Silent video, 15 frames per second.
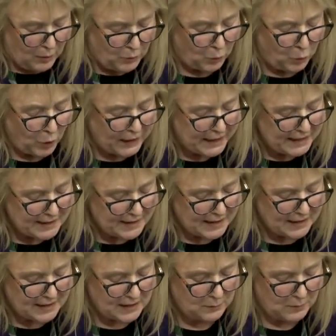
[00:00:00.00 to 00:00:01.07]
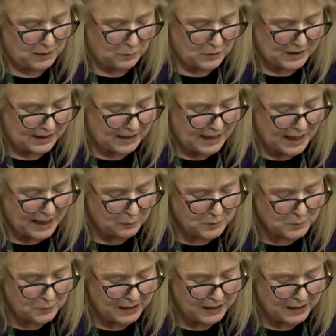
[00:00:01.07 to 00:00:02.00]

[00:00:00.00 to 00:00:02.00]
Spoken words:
But what he said to me was that he helps